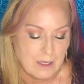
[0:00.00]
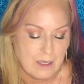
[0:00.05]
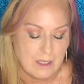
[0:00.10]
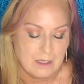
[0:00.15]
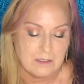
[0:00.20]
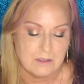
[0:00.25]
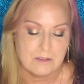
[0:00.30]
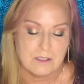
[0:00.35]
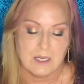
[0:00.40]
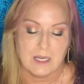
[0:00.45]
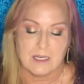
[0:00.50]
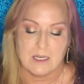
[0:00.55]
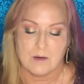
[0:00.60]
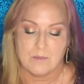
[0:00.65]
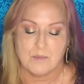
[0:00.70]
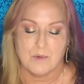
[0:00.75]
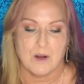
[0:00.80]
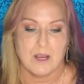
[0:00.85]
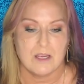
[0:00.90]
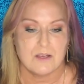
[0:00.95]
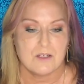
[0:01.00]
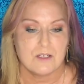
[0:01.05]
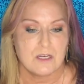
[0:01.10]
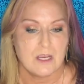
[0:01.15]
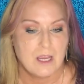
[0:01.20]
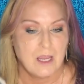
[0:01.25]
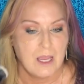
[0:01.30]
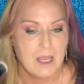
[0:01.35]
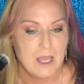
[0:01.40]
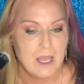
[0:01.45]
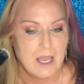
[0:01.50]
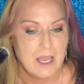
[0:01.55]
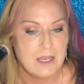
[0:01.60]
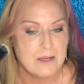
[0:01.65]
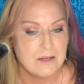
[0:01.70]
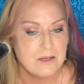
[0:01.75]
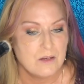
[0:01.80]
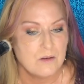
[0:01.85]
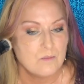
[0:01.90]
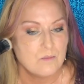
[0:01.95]
And you take your brush
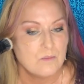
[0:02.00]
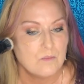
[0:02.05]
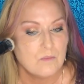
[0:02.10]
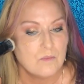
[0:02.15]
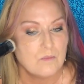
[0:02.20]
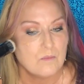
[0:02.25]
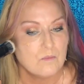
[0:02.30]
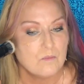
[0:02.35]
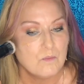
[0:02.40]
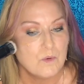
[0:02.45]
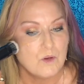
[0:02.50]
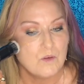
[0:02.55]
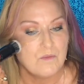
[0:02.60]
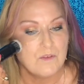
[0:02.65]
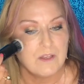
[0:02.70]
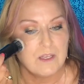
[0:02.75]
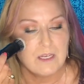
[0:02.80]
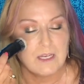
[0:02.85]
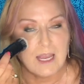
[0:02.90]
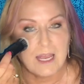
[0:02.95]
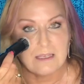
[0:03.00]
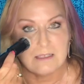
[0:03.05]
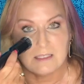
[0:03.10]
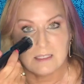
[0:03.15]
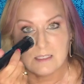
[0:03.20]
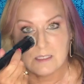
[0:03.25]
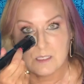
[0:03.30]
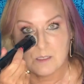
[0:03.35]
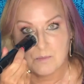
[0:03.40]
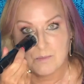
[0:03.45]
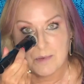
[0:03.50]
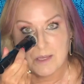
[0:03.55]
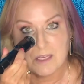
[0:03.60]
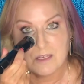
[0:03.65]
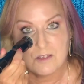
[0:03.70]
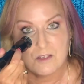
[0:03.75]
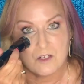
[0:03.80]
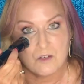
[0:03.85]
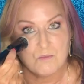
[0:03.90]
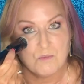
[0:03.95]
and you move it, as it
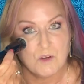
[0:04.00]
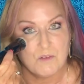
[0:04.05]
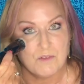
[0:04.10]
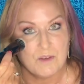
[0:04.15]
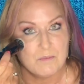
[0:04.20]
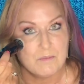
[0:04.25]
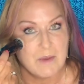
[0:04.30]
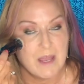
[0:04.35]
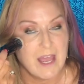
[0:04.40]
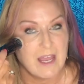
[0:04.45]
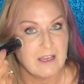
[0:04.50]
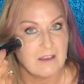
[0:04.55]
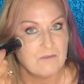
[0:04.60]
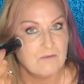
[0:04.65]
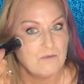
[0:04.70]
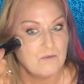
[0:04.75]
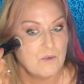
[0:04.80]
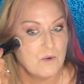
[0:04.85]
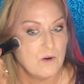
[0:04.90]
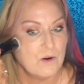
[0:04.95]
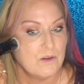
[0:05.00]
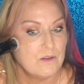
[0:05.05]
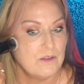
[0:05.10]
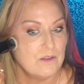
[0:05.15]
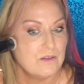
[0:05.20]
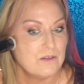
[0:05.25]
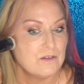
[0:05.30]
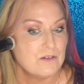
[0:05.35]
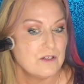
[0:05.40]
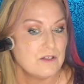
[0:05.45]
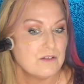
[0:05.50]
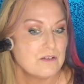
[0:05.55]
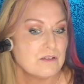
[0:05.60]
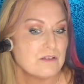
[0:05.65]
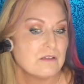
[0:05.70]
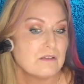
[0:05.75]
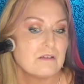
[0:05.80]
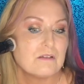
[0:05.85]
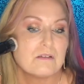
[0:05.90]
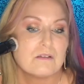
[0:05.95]
spins, you move it back and forth just
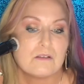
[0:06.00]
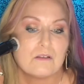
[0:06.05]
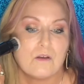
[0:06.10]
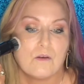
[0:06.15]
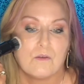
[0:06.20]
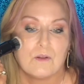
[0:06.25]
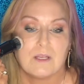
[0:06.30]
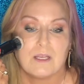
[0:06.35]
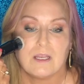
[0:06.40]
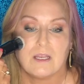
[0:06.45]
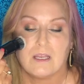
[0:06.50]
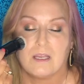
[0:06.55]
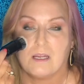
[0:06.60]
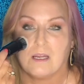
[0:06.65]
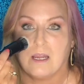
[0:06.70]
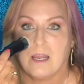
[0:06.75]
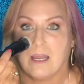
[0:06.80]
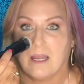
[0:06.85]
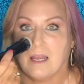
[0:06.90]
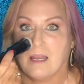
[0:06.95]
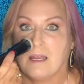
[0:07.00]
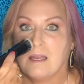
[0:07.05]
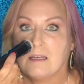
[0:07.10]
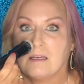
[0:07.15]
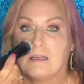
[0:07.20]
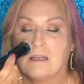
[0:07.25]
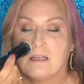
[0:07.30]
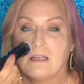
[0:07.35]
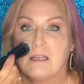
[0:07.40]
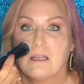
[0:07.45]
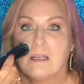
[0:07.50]
slowly, and